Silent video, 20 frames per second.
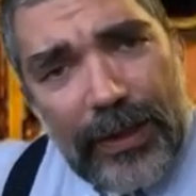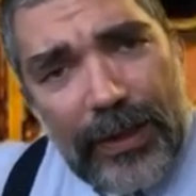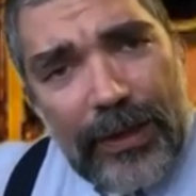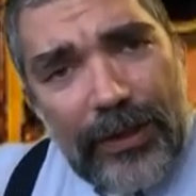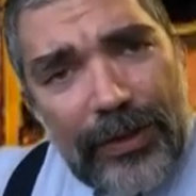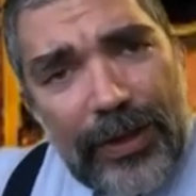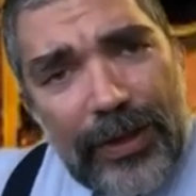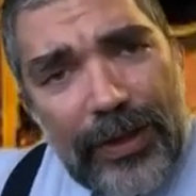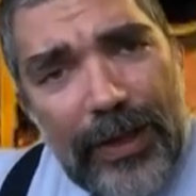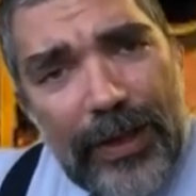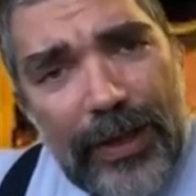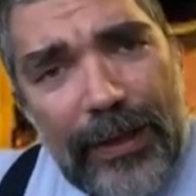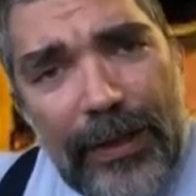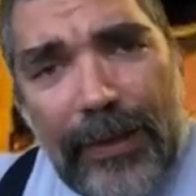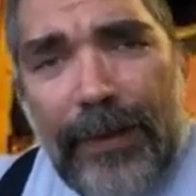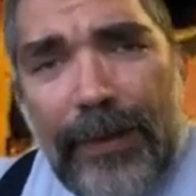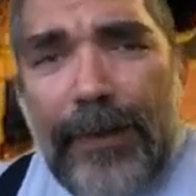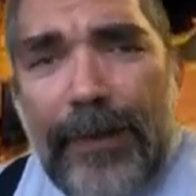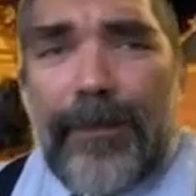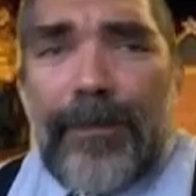Okay,
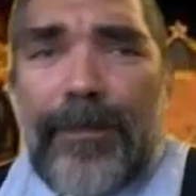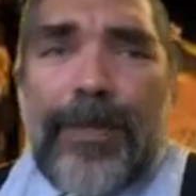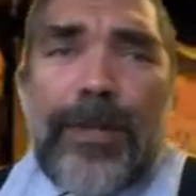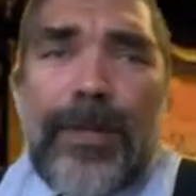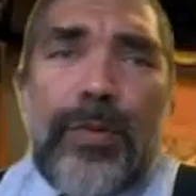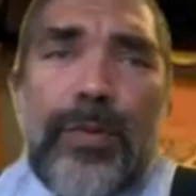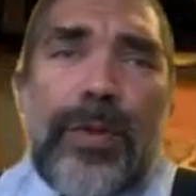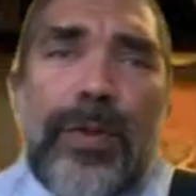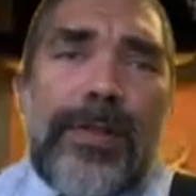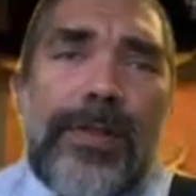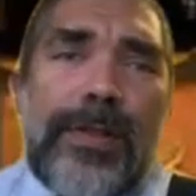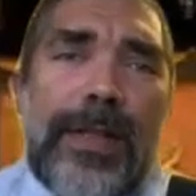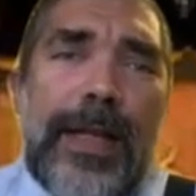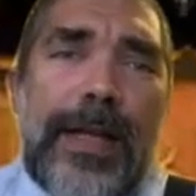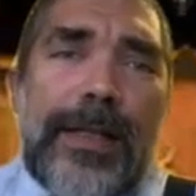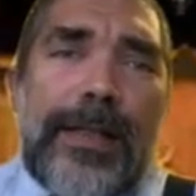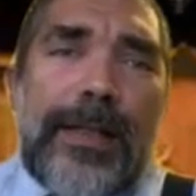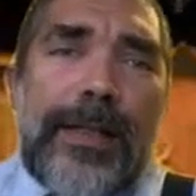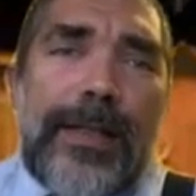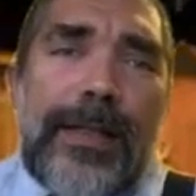words
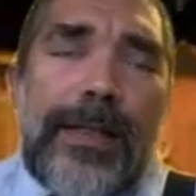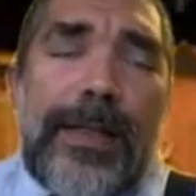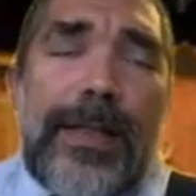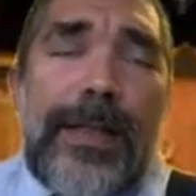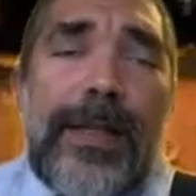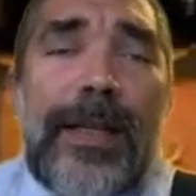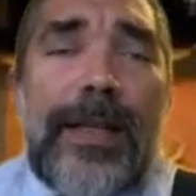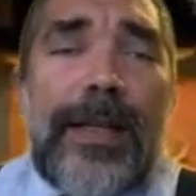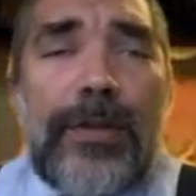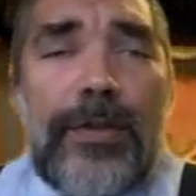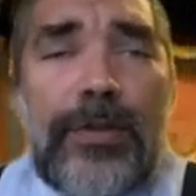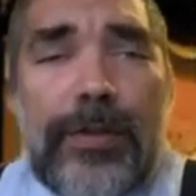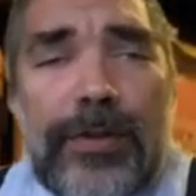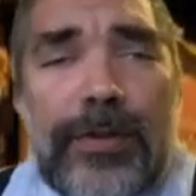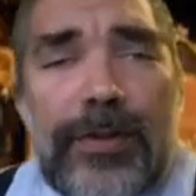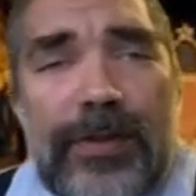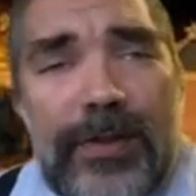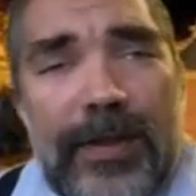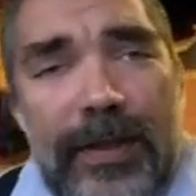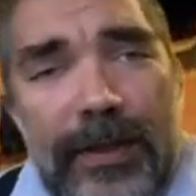like
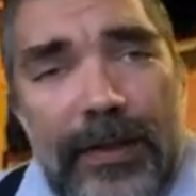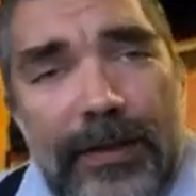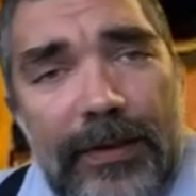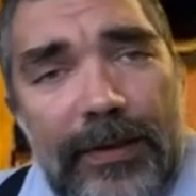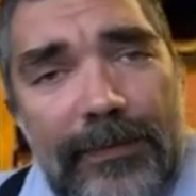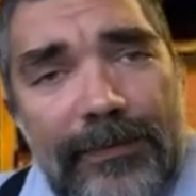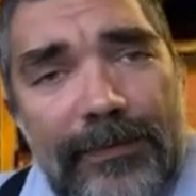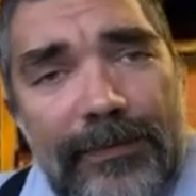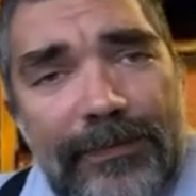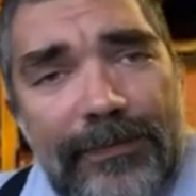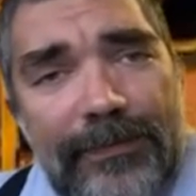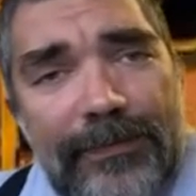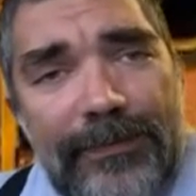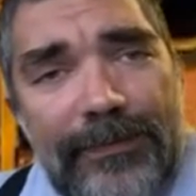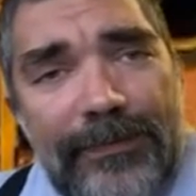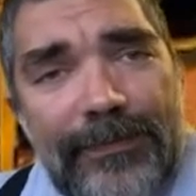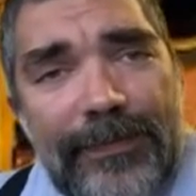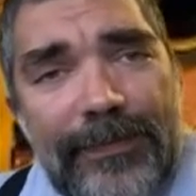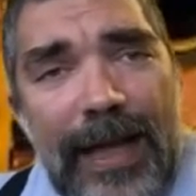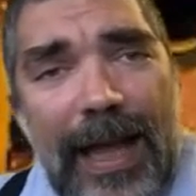interesting,
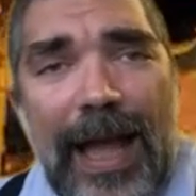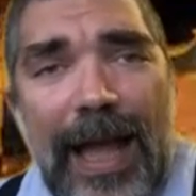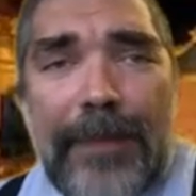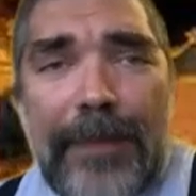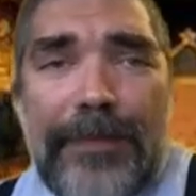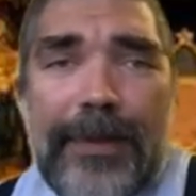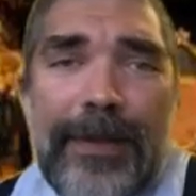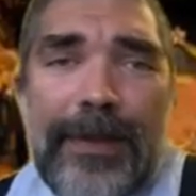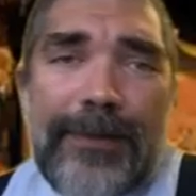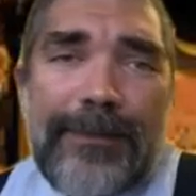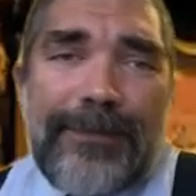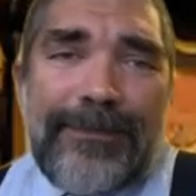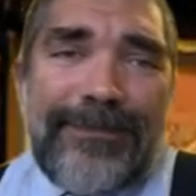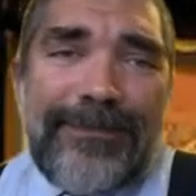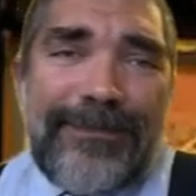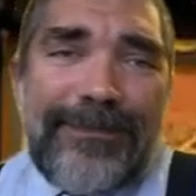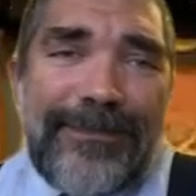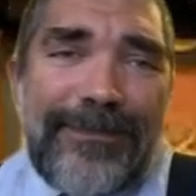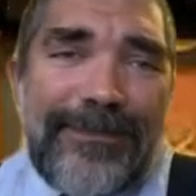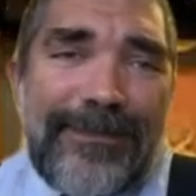happy,
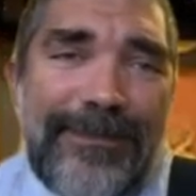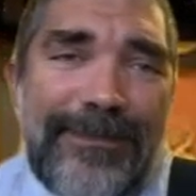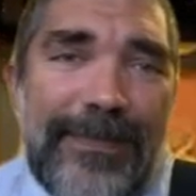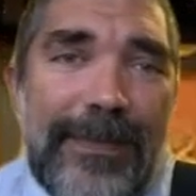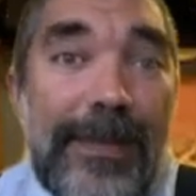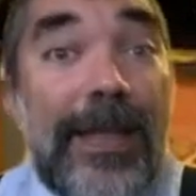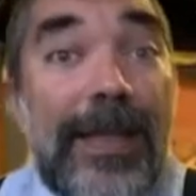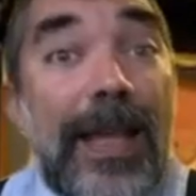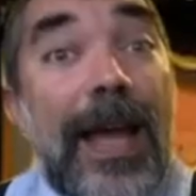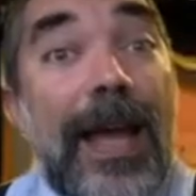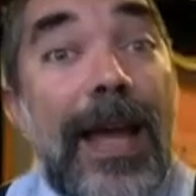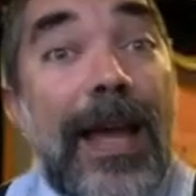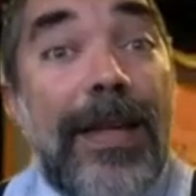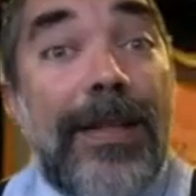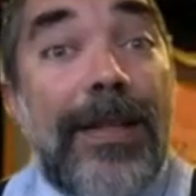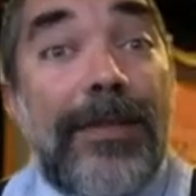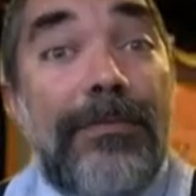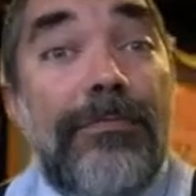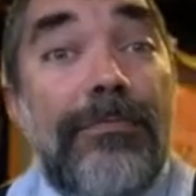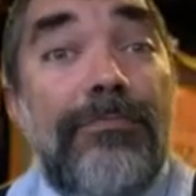
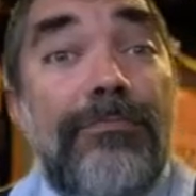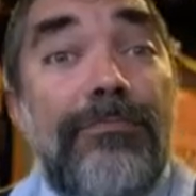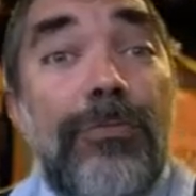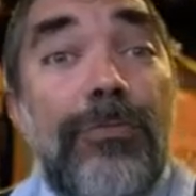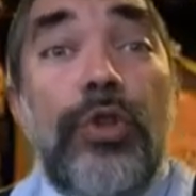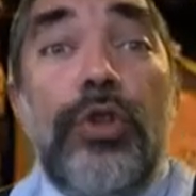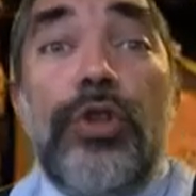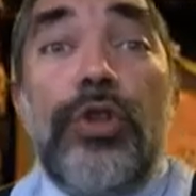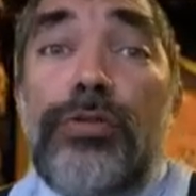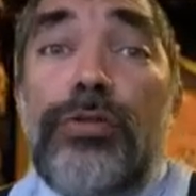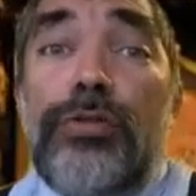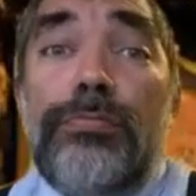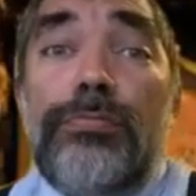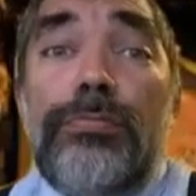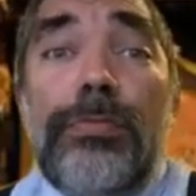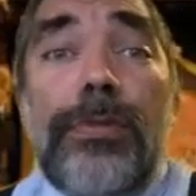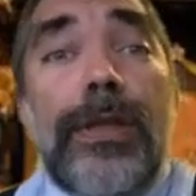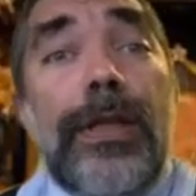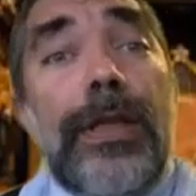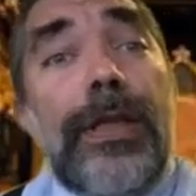sad, good,
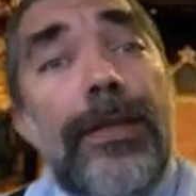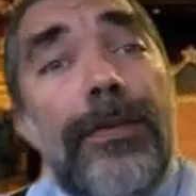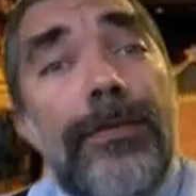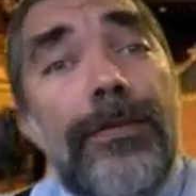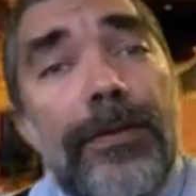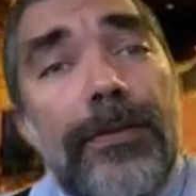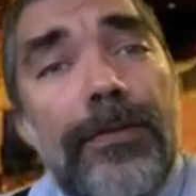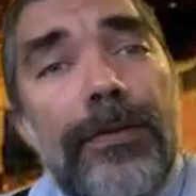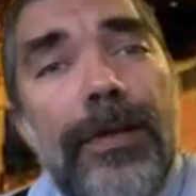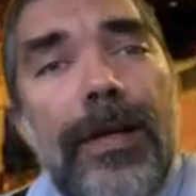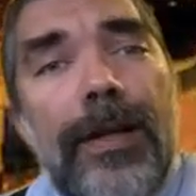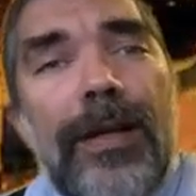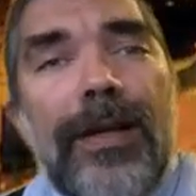evil,